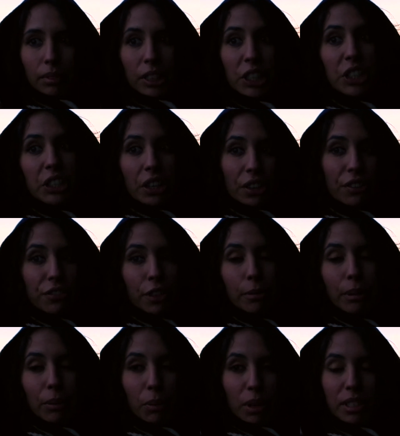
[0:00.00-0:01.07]
There's another
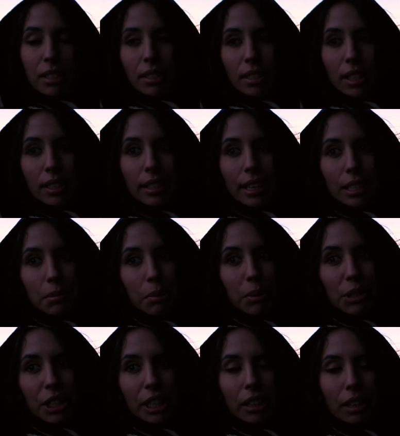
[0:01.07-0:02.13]
film that wasn't Sundance, but
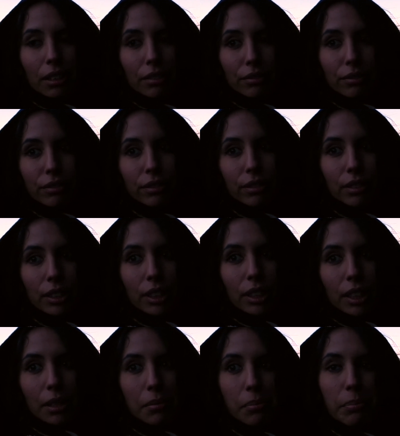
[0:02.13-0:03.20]
which I love.
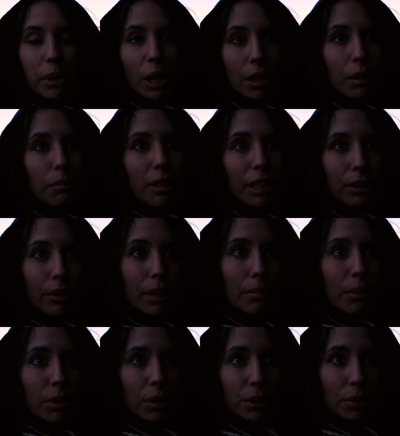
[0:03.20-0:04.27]
Beyond the Black
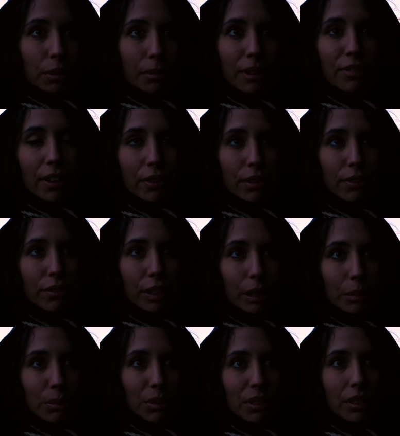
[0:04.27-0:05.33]
Rainbow is one of my favorite
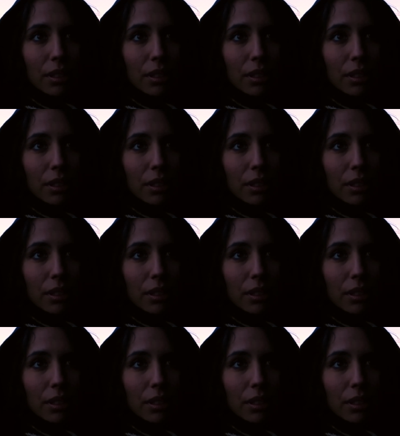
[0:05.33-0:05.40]
films.